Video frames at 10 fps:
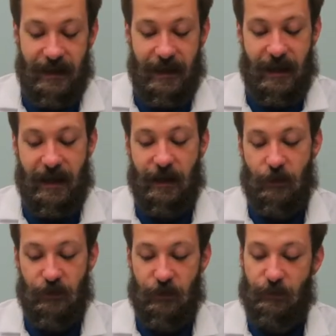It goes
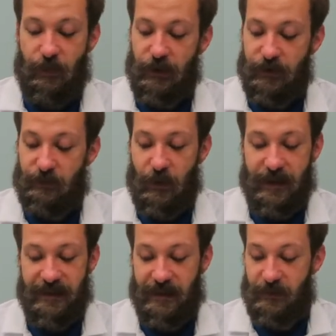through pulse
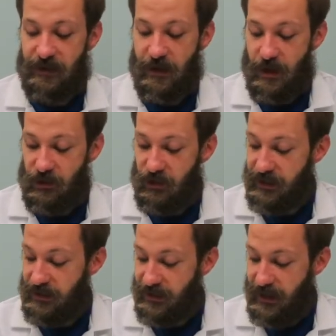points and
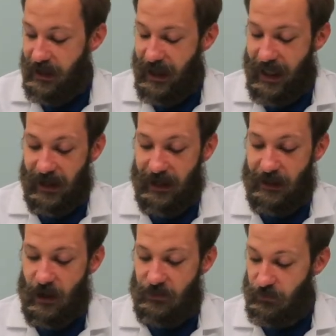massages, and it
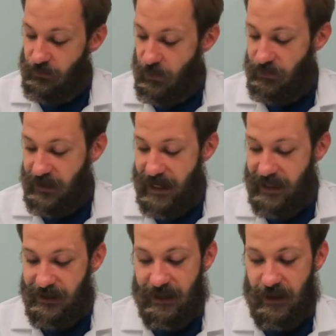also goes A to
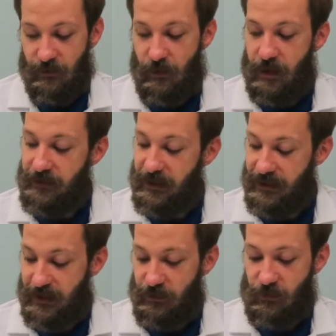Z through all of the
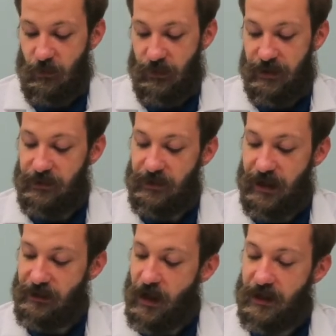essential oils and
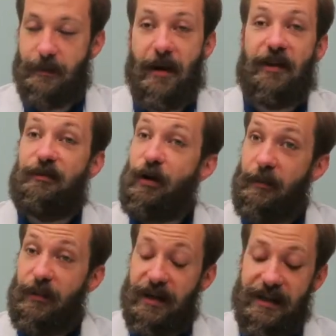talks about their
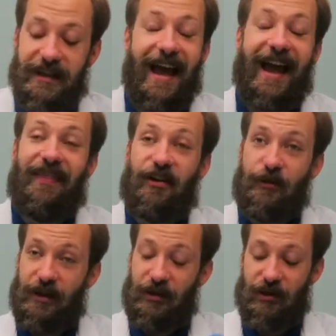properties, their
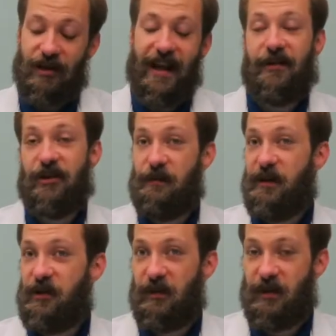traditional and their
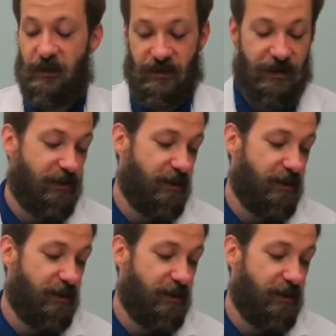spiritual uses.